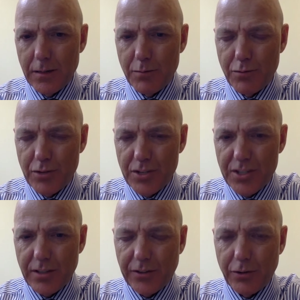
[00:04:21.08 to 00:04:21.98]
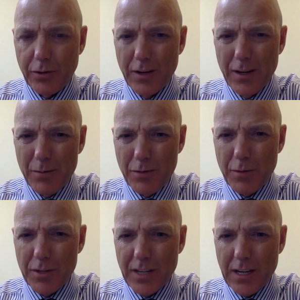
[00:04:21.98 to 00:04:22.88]
Bristol. So
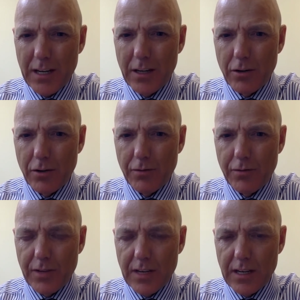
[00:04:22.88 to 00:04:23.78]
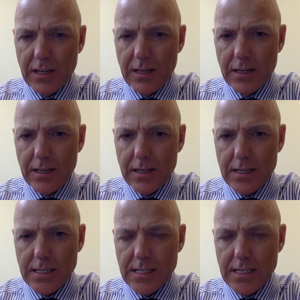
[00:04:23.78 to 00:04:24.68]
pretty much any of the
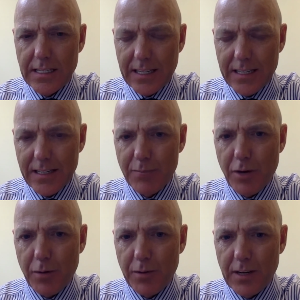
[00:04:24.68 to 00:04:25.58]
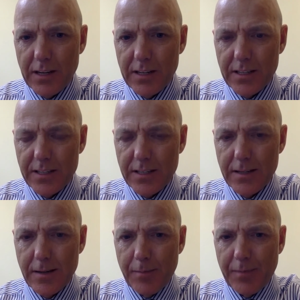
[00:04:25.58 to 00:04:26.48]
densely populated
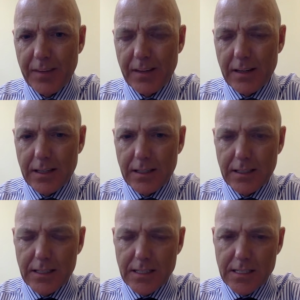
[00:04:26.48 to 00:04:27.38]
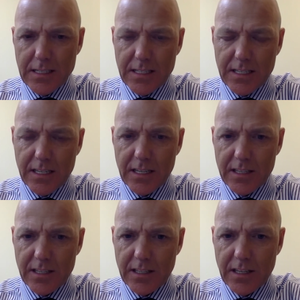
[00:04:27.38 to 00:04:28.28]
cities
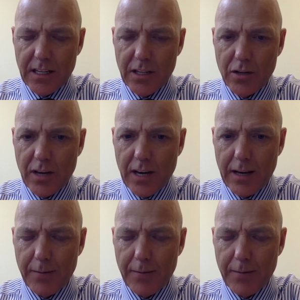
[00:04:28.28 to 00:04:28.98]
in the UK.